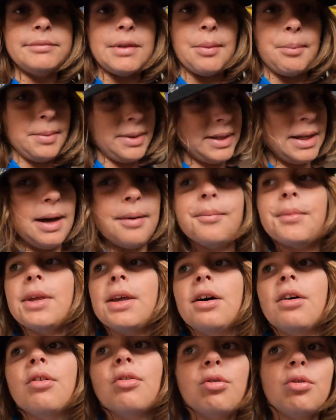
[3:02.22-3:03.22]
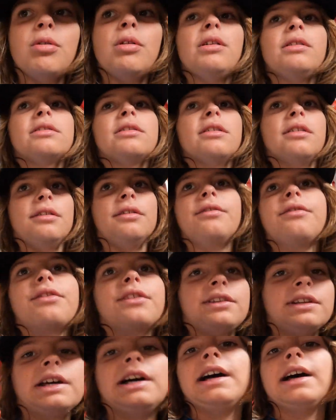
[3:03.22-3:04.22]
And we come here all of
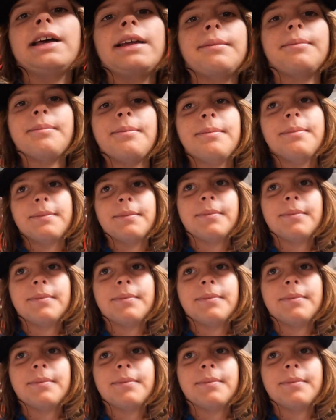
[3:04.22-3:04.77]
the time.